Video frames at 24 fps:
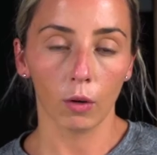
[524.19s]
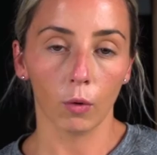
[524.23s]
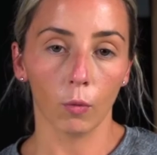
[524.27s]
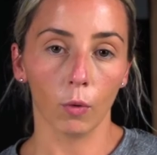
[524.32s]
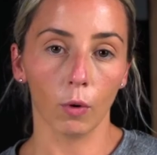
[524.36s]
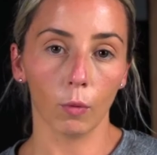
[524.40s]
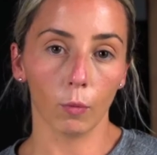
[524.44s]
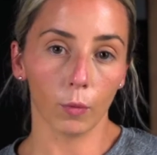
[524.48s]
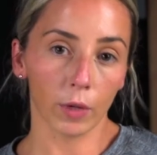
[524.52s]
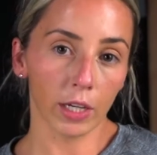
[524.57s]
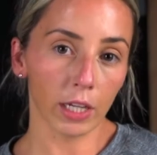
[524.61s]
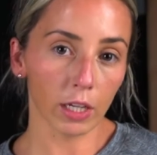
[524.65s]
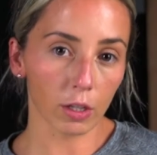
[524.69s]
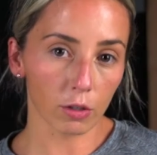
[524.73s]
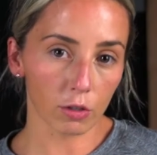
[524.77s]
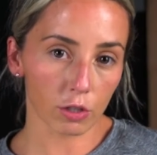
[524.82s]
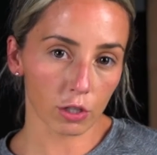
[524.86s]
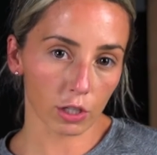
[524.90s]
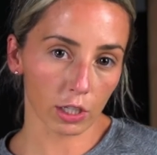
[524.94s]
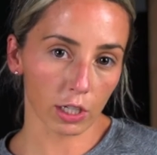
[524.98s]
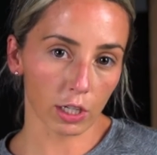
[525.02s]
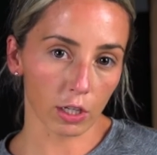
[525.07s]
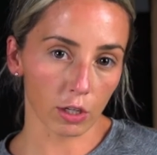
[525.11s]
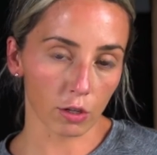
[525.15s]
What we
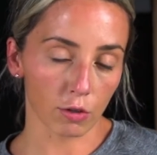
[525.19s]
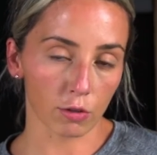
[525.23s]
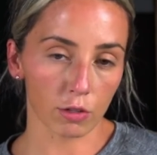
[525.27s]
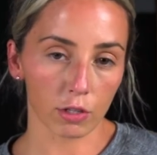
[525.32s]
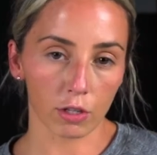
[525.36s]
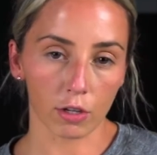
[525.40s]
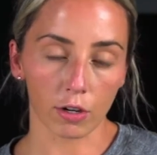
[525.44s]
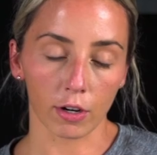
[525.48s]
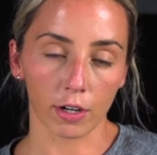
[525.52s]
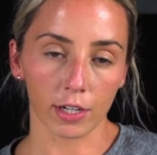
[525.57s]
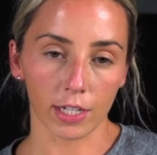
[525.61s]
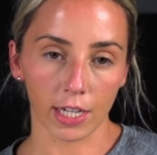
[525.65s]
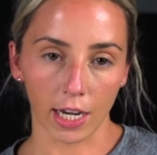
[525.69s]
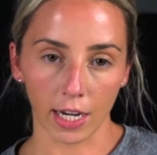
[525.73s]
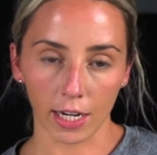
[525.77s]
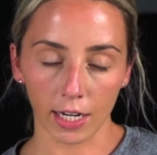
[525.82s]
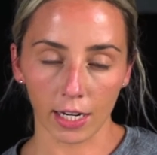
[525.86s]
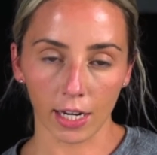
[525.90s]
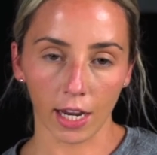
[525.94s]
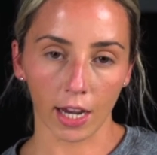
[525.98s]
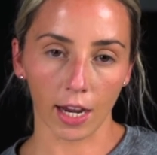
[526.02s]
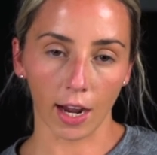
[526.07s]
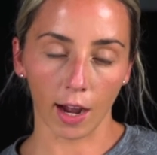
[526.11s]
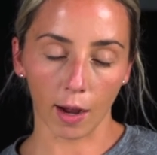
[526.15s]
usually use in our
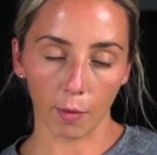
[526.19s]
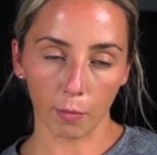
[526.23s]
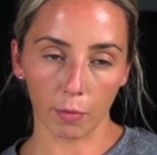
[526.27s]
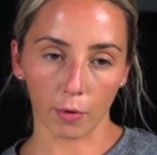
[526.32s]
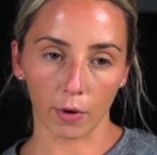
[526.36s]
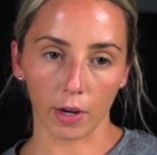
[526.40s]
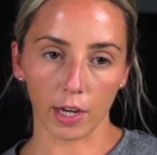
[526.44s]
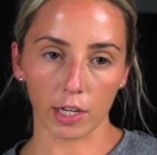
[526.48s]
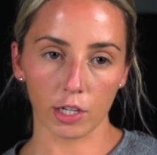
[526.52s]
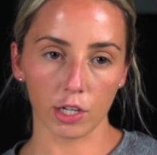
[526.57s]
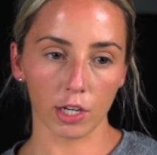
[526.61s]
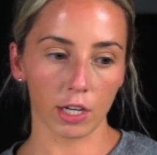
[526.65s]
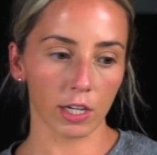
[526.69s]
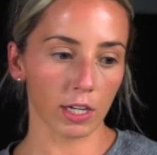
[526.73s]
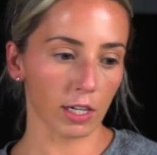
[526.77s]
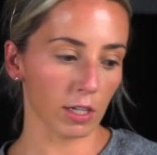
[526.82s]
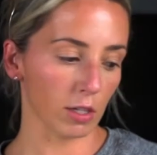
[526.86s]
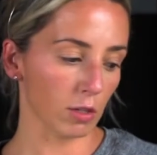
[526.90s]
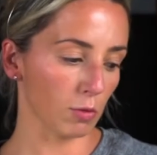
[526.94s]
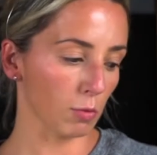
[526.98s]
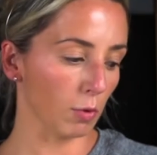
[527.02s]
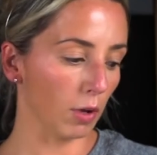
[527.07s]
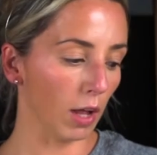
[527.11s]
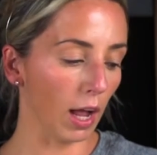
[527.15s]
day-to-day operation
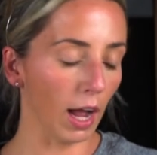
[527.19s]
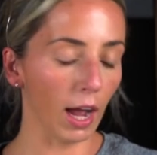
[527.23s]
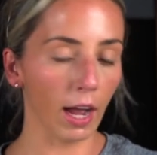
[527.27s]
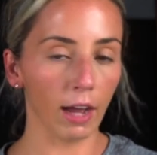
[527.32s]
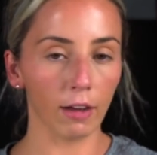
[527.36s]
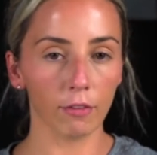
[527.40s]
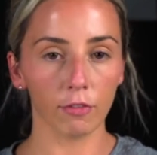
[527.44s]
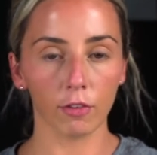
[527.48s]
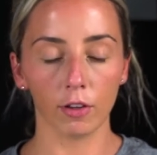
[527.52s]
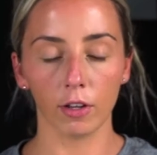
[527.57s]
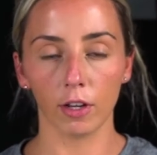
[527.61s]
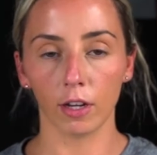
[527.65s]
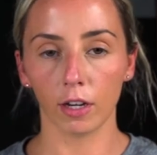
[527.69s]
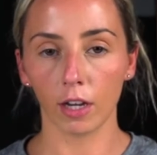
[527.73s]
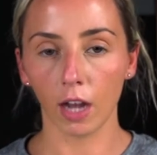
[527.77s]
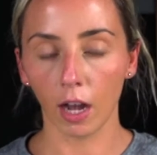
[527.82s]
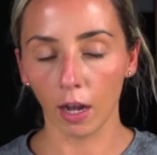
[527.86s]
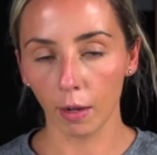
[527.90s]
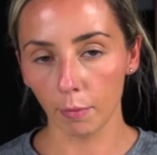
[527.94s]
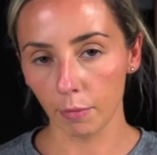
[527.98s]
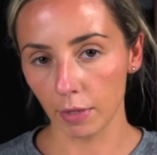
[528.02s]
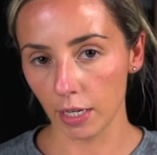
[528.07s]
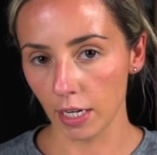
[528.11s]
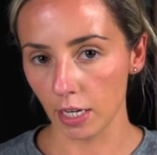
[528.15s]
is we'll have a
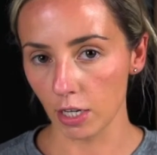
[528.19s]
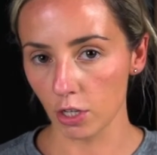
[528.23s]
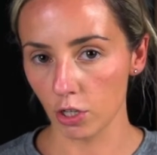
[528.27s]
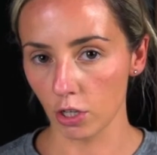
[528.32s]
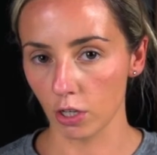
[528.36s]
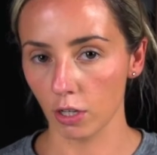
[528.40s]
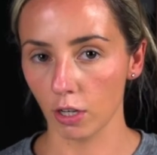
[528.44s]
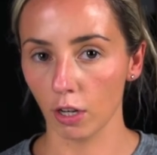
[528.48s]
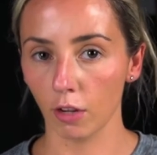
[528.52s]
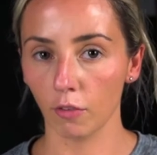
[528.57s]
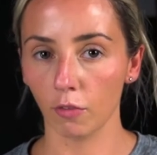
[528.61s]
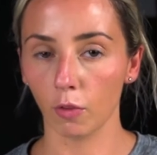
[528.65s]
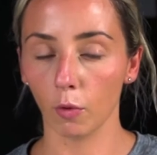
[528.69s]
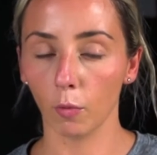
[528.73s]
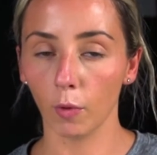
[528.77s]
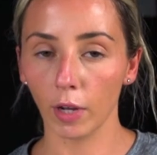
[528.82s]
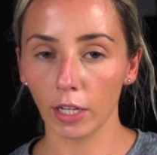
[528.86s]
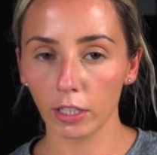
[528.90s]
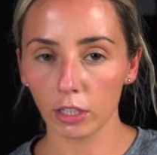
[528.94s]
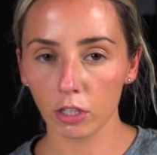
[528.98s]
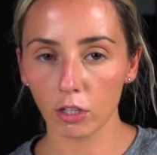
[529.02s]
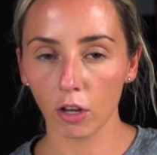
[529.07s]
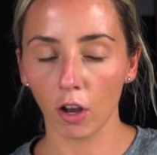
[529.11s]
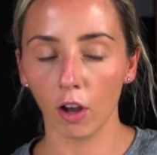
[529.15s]
combination of the
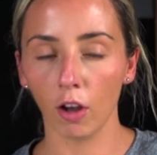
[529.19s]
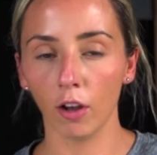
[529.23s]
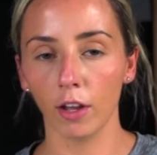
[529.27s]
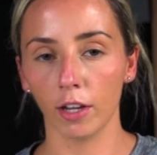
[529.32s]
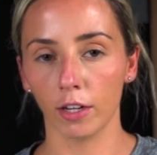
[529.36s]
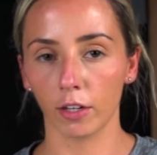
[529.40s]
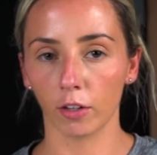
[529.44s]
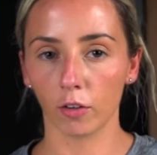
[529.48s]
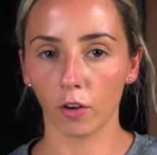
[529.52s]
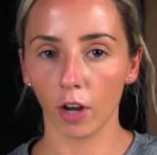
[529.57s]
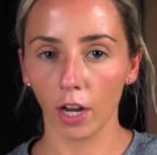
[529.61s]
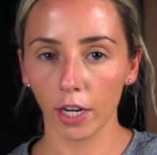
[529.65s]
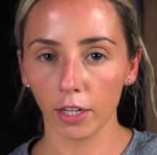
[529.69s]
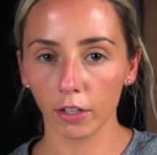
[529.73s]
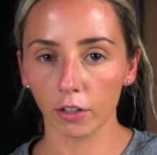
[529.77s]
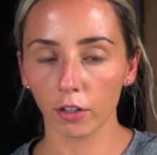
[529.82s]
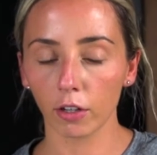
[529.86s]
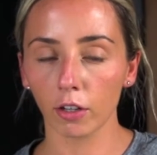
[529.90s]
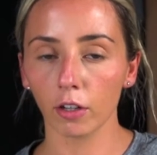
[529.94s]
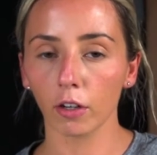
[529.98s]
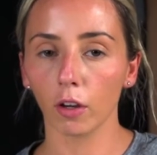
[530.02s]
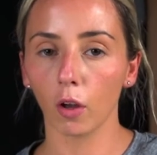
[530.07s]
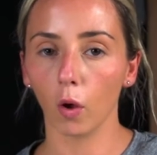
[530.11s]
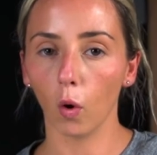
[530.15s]
wet saw and a
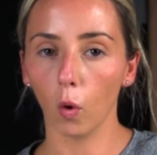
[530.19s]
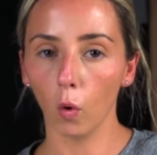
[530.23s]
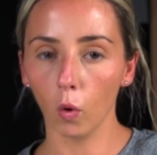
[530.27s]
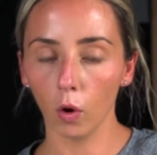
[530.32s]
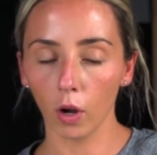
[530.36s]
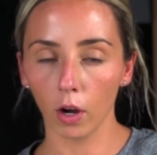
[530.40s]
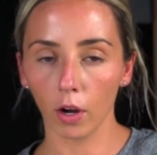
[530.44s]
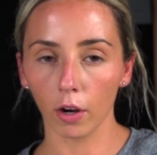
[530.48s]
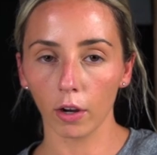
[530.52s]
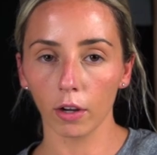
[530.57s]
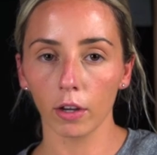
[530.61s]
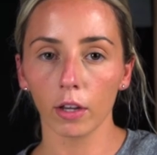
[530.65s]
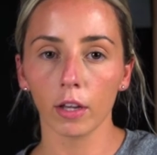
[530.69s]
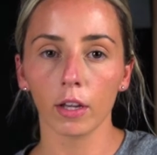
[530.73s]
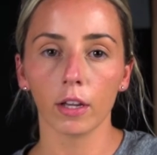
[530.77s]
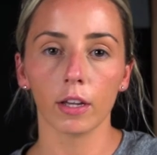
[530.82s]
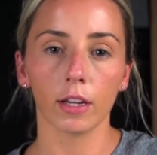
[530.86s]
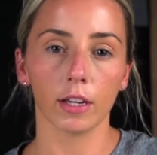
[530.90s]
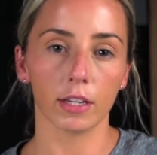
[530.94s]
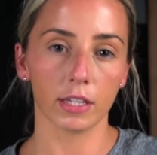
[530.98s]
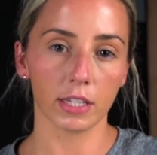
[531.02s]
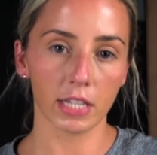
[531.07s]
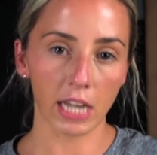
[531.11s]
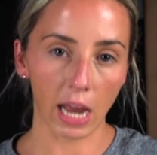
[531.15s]
grinder, or
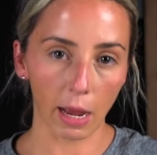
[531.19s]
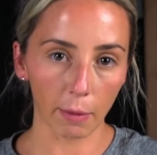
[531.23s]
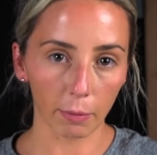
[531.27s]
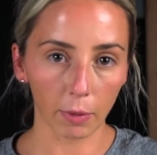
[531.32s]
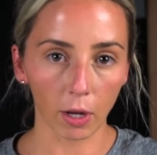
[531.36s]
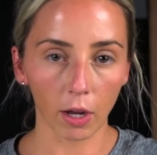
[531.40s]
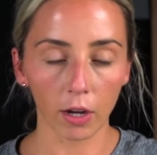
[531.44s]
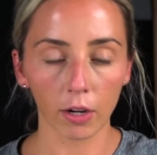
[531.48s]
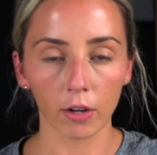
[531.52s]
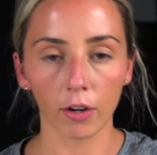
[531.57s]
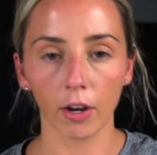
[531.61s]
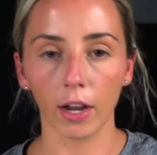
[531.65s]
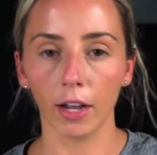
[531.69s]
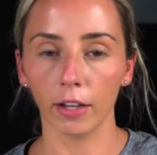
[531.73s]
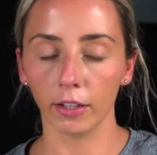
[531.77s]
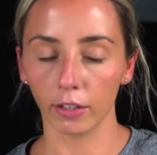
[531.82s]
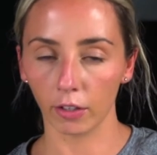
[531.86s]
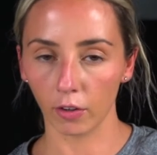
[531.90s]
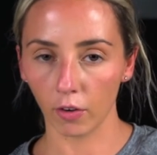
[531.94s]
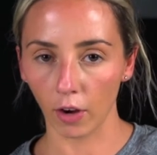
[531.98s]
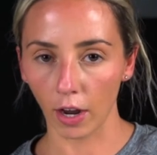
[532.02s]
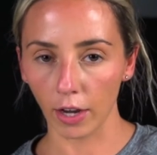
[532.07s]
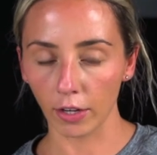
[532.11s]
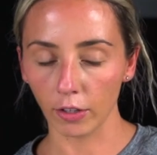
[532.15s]
a snap cutter and
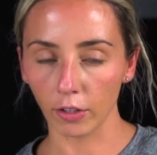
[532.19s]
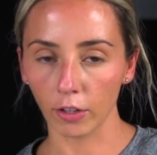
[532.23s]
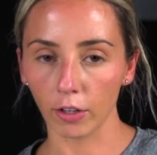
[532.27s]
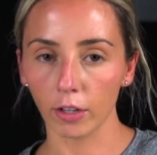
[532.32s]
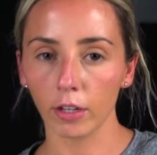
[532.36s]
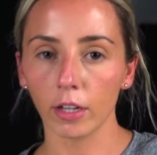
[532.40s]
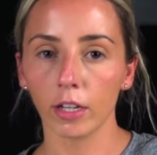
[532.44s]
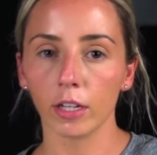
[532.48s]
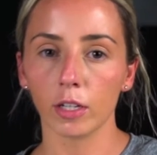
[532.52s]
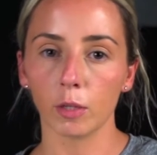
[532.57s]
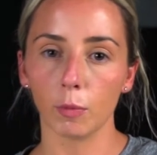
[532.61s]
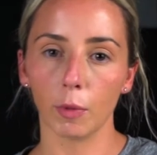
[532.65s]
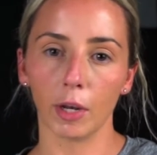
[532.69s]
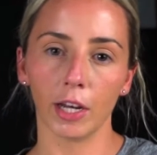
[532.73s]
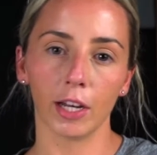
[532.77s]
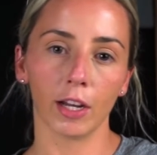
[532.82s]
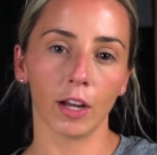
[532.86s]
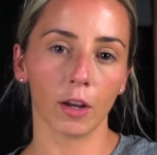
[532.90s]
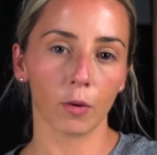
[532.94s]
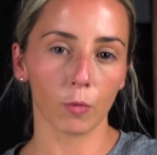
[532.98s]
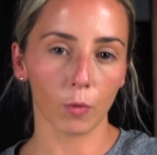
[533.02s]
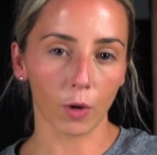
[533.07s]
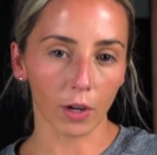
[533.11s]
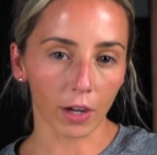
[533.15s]
the grinder,
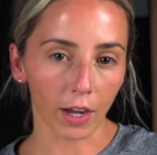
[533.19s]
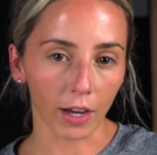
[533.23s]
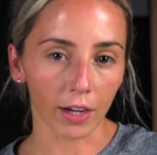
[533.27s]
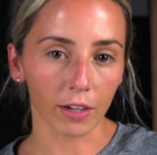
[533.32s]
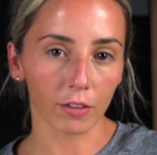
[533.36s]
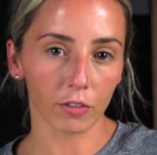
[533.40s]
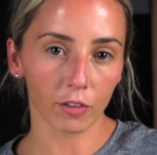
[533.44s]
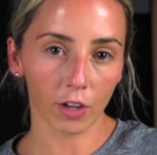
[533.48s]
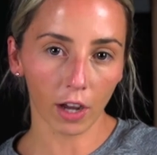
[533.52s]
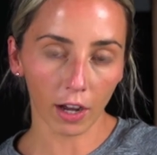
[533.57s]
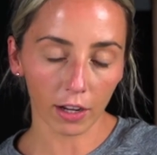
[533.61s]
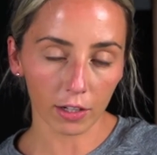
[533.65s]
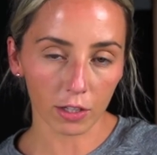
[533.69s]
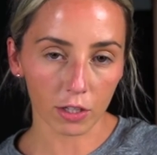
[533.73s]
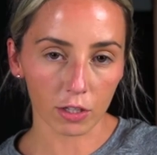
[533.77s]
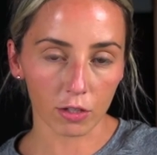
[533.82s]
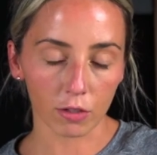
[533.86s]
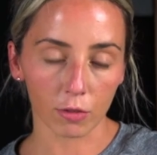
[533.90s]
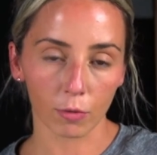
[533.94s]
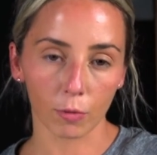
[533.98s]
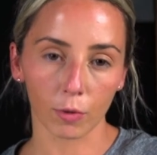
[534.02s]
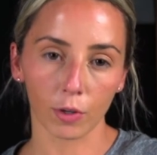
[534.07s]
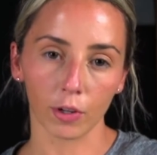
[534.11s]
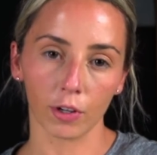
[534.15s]
depending on what kind of
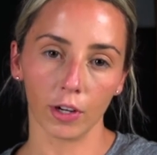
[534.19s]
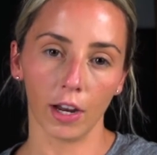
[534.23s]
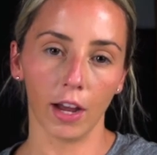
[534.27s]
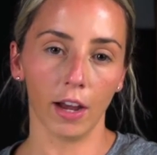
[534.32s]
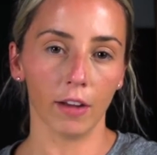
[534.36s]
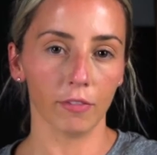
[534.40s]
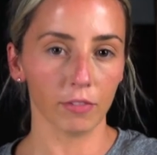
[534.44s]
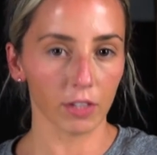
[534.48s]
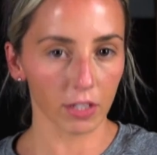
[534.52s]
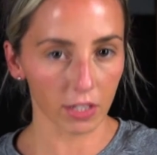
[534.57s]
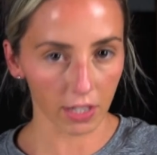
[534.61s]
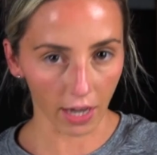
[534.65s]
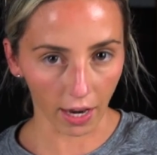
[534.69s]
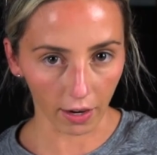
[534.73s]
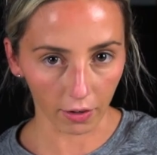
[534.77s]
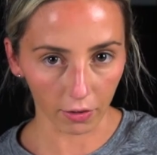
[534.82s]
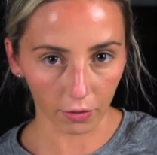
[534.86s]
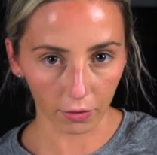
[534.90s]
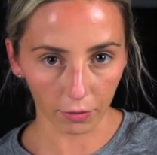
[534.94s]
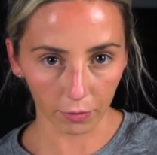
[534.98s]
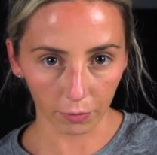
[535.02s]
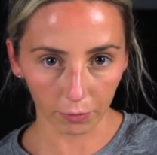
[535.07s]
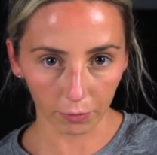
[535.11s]
cuts we're going to have to tackle.